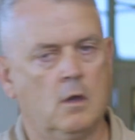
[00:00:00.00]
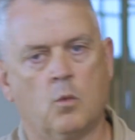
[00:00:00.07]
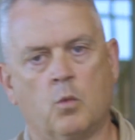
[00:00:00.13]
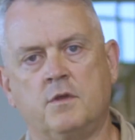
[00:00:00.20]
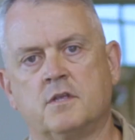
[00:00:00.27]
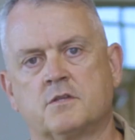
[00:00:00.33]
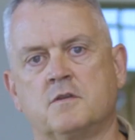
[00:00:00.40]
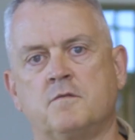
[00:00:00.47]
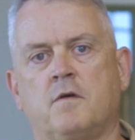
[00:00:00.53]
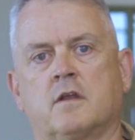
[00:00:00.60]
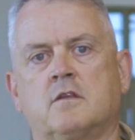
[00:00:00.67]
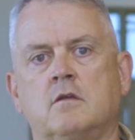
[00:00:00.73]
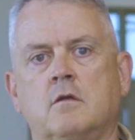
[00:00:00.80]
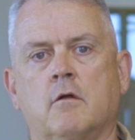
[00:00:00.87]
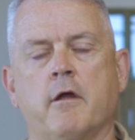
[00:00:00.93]
When
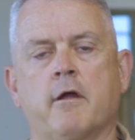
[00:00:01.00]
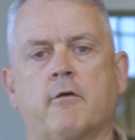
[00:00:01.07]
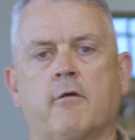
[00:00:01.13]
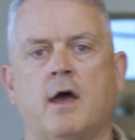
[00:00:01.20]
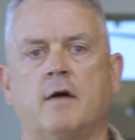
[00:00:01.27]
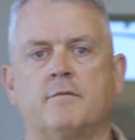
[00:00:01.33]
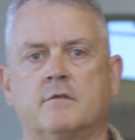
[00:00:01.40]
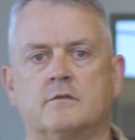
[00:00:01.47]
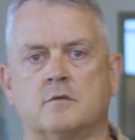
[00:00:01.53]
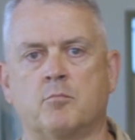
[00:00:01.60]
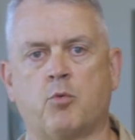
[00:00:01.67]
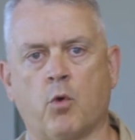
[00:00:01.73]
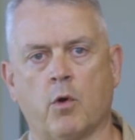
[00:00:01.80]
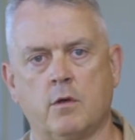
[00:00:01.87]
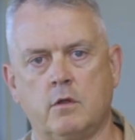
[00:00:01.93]
disinfecting your aircraft, it's
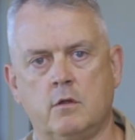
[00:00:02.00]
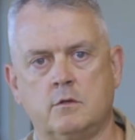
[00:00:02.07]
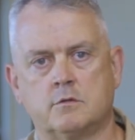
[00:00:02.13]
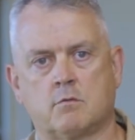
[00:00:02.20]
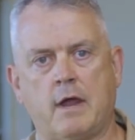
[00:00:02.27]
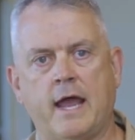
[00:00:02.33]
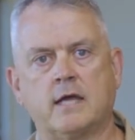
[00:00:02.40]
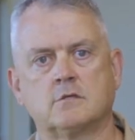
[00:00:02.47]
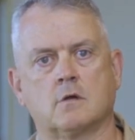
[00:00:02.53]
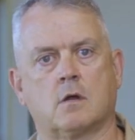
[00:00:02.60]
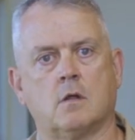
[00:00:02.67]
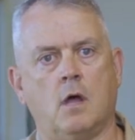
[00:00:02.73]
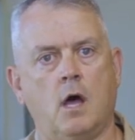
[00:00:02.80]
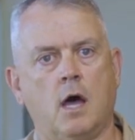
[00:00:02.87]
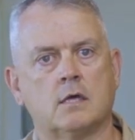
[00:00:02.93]
important to use rags or
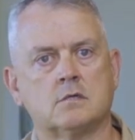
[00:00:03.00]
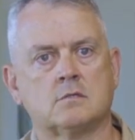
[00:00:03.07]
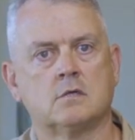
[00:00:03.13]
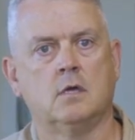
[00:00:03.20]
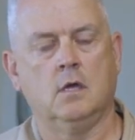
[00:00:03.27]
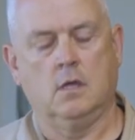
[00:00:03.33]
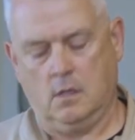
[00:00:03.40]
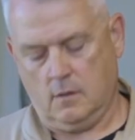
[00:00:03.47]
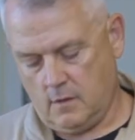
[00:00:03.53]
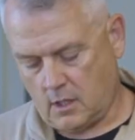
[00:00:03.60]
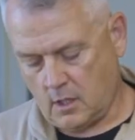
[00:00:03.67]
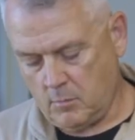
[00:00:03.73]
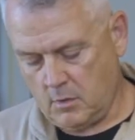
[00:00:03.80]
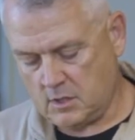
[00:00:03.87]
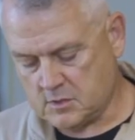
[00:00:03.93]
cloths that
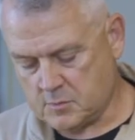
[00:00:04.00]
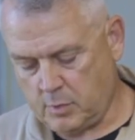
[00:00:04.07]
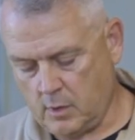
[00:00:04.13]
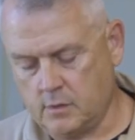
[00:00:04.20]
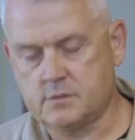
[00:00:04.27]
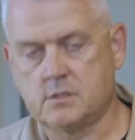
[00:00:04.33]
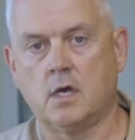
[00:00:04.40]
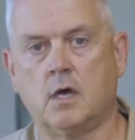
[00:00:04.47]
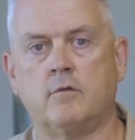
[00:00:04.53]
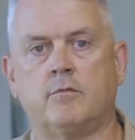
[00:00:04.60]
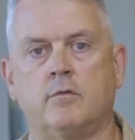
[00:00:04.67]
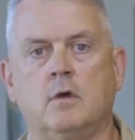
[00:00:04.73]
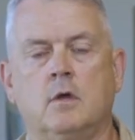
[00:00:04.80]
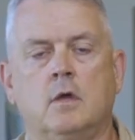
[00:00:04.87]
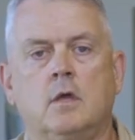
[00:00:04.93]
can be disposed of
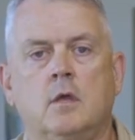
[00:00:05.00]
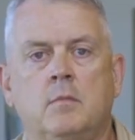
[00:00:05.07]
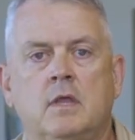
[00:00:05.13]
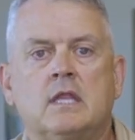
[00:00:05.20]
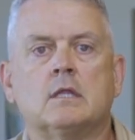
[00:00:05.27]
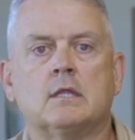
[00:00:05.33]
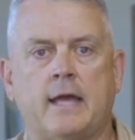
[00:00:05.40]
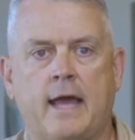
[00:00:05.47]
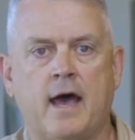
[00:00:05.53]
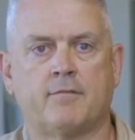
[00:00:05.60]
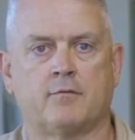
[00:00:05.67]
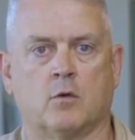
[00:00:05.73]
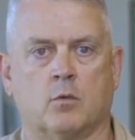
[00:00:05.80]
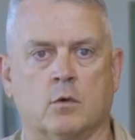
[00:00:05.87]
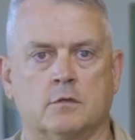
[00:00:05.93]
immediately
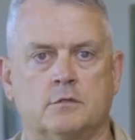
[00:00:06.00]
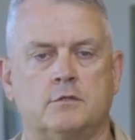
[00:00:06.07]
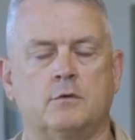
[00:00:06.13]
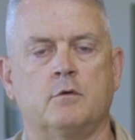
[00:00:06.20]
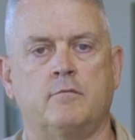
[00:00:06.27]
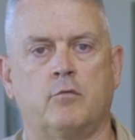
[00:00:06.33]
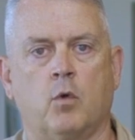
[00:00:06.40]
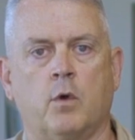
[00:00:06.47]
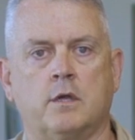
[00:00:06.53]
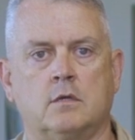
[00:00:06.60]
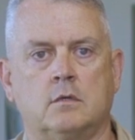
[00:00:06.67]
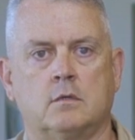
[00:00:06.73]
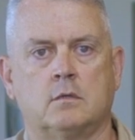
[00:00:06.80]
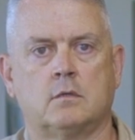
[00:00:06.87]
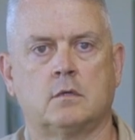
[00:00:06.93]
afterwards to avoid
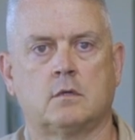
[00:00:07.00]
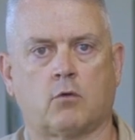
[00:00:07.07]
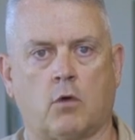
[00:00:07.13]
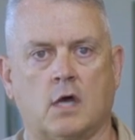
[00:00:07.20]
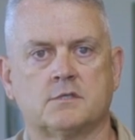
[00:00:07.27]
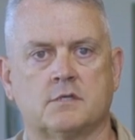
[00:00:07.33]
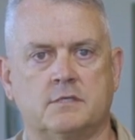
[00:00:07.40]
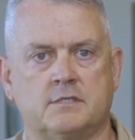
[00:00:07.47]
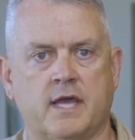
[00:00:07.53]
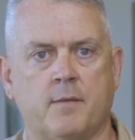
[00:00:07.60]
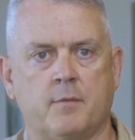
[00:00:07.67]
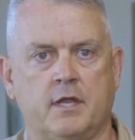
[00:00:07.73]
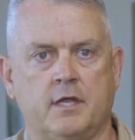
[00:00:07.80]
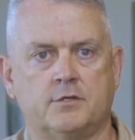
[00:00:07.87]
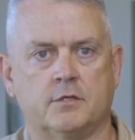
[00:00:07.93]

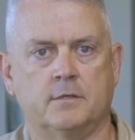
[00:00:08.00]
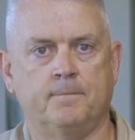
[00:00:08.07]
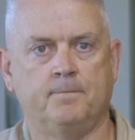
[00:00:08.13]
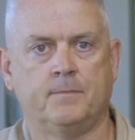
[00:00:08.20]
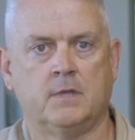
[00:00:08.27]
cross-contamination.